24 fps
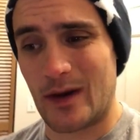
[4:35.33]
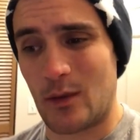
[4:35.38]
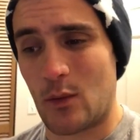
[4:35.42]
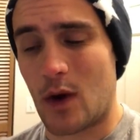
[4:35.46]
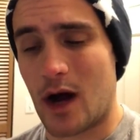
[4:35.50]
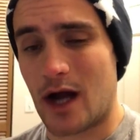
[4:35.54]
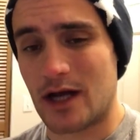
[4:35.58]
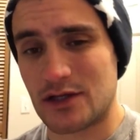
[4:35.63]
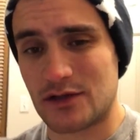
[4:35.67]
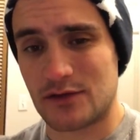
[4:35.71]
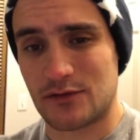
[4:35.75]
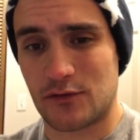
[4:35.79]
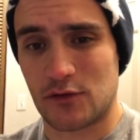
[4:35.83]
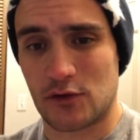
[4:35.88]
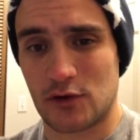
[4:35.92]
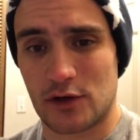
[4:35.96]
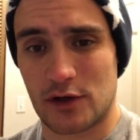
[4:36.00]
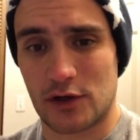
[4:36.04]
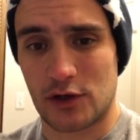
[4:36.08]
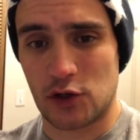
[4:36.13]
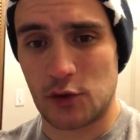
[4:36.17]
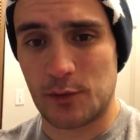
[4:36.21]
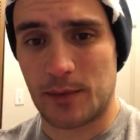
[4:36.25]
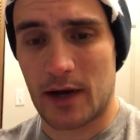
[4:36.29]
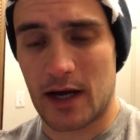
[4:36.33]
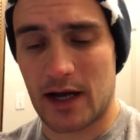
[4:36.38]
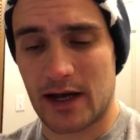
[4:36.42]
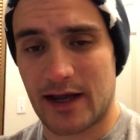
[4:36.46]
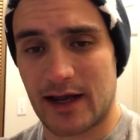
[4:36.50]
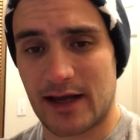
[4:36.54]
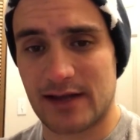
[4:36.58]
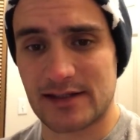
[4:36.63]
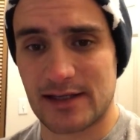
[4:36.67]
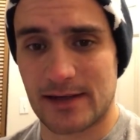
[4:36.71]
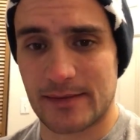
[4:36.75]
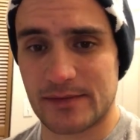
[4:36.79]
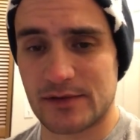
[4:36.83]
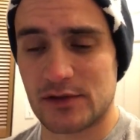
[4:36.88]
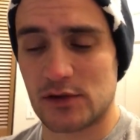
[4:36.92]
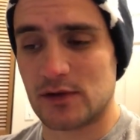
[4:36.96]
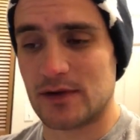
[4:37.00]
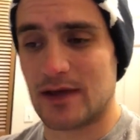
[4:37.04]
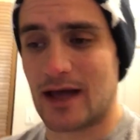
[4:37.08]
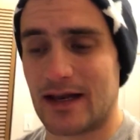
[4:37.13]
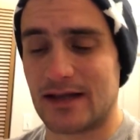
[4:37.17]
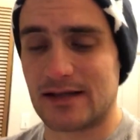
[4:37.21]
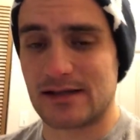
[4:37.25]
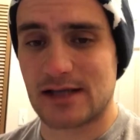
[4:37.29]
watch for a new podcast
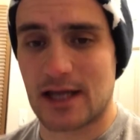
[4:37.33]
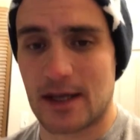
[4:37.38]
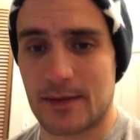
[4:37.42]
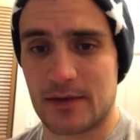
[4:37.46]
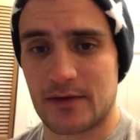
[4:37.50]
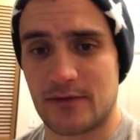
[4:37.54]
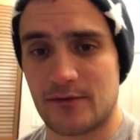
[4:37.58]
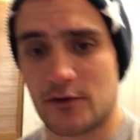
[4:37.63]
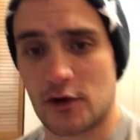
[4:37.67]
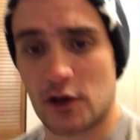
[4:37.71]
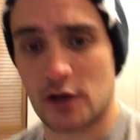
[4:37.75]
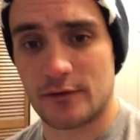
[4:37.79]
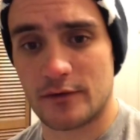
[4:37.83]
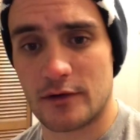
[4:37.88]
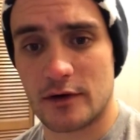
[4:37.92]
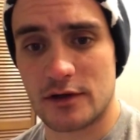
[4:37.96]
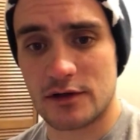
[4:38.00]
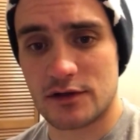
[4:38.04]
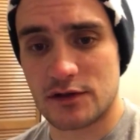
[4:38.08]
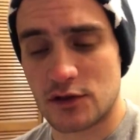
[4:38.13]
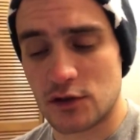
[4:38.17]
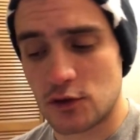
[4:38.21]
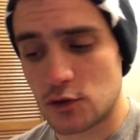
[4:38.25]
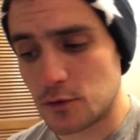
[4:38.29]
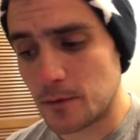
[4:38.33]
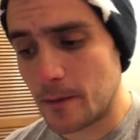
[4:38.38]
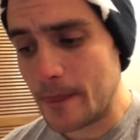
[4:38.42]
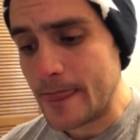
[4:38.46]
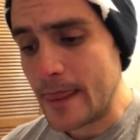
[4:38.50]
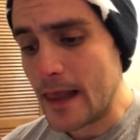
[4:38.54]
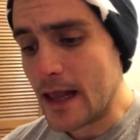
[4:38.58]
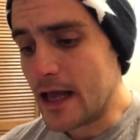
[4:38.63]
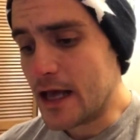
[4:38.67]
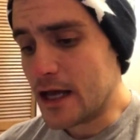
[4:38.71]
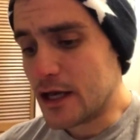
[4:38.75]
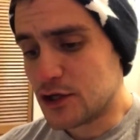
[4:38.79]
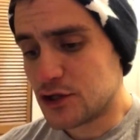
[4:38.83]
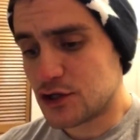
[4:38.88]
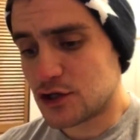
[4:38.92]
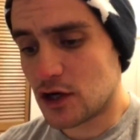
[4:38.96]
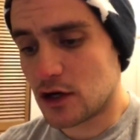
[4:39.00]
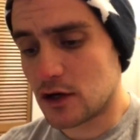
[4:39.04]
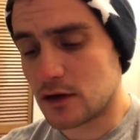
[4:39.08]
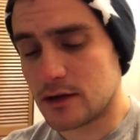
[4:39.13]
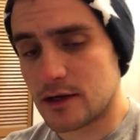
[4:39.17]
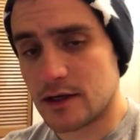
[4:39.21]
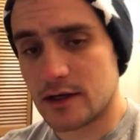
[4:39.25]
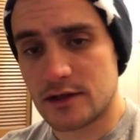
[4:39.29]
episode that is coming very, very soon.
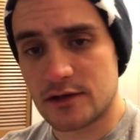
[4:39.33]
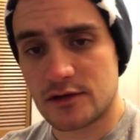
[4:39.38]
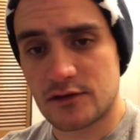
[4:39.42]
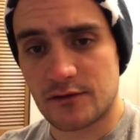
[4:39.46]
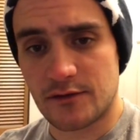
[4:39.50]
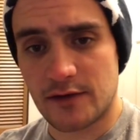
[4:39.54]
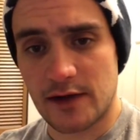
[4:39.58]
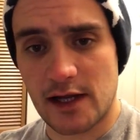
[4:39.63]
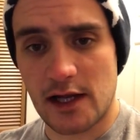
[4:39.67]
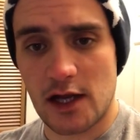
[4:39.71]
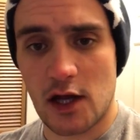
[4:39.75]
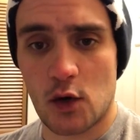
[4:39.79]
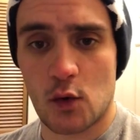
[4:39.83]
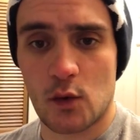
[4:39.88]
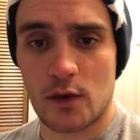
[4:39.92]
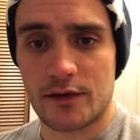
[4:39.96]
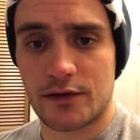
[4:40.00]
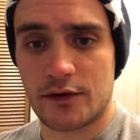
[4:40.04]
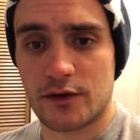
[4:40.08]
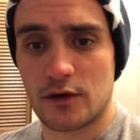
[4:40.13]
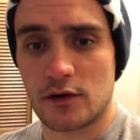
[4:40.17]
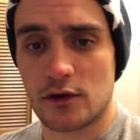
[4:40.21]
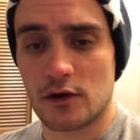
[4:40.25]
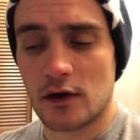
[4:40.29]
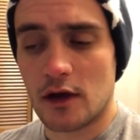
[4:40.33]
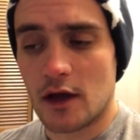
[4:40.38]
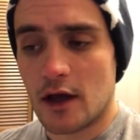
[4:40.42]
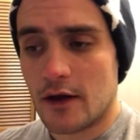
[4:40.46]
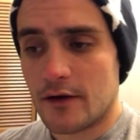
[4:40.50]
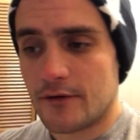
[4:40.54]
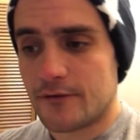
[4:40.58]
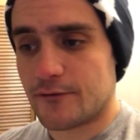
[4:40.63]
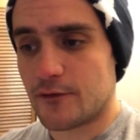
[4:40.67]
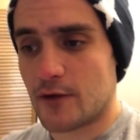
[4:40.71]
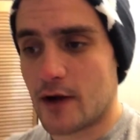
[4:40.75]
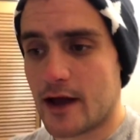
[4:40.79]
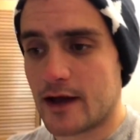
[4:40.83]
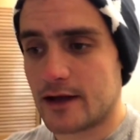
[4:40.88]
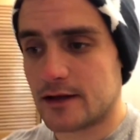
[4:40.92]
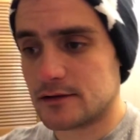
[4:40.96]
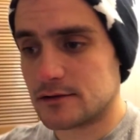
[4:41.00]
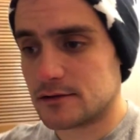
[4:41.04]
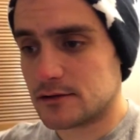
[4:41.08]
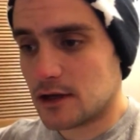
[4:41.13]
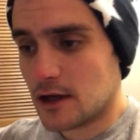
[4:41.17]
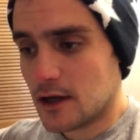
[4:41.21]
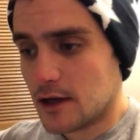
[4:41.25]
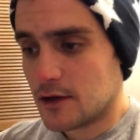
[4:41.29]
Share this video with your
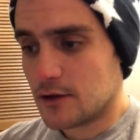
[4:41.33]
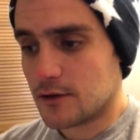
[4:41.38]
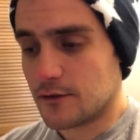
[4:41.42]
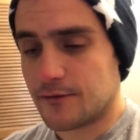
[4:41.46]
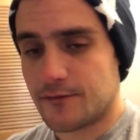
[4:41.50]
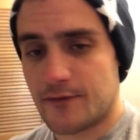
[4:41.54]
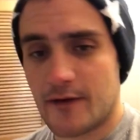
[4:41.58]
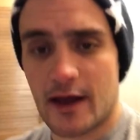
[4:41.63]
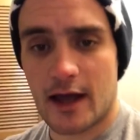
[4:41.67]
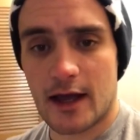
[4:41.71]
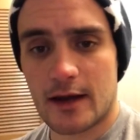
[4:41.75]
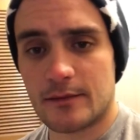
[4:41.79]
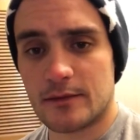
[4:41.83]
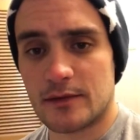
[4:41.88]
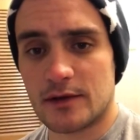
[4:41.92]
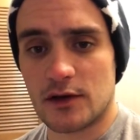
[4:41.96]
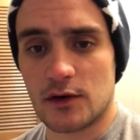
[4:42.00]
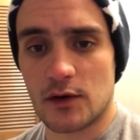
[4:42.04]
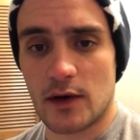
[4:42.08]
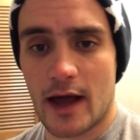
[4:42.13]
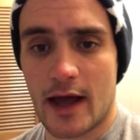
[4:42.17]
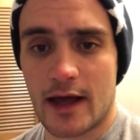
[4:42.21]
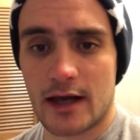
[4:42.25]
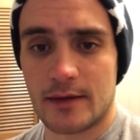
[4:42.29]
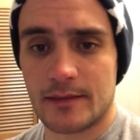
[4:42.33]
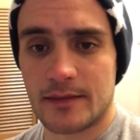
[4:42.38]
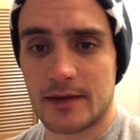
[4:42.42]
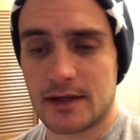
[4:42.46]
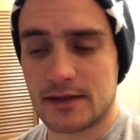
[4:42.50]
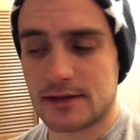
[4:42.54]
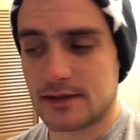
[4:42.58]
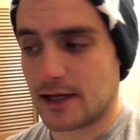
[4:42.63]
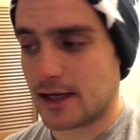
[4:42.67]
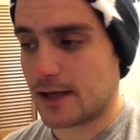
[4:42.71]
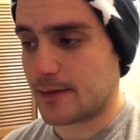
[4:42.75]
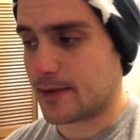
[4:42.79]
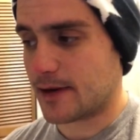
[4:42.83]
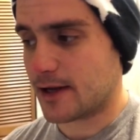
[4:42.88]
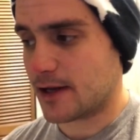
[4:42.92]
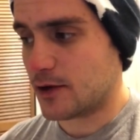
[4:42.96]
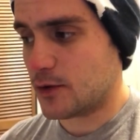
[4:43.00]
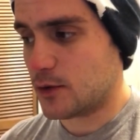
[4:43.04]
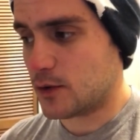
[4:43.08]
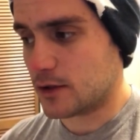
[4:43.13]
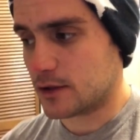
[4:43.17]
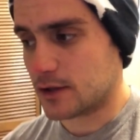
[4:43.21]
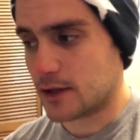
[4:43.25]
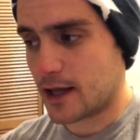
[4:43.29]
friends, your family, your enemies,
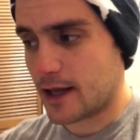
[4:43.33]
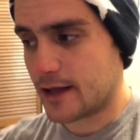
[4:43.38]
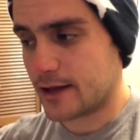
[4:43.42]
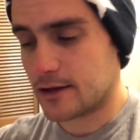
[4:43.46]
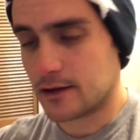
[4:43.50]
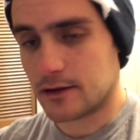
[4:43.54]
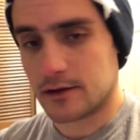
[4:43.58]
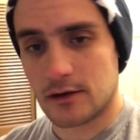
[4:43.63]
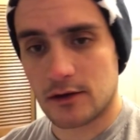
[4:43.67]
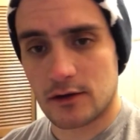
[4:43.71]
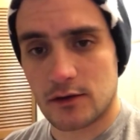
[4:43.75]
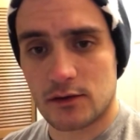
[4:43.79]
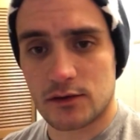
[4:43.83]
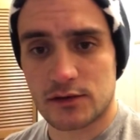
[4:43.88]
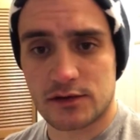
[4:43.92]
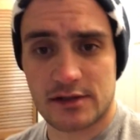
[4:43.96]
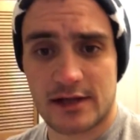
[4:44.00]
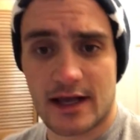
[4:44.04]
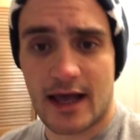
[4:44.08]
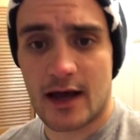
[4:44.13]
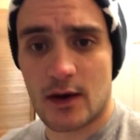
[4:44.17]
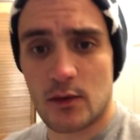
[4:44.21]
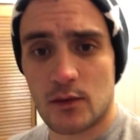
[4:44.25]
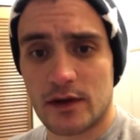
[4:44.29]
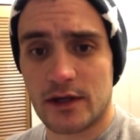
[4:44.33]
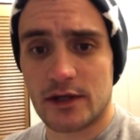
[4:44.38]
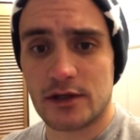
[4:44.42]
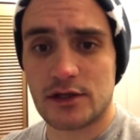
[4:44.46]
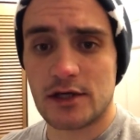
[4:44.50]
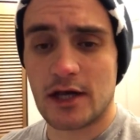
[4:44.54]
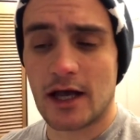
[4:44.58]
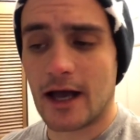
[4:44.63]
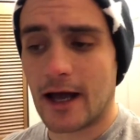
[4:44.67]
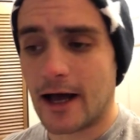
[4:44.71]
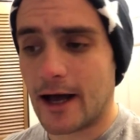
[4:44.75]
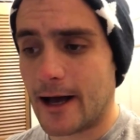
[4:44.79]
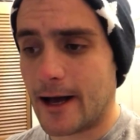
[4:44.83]
anybody who would like a good old sandwich.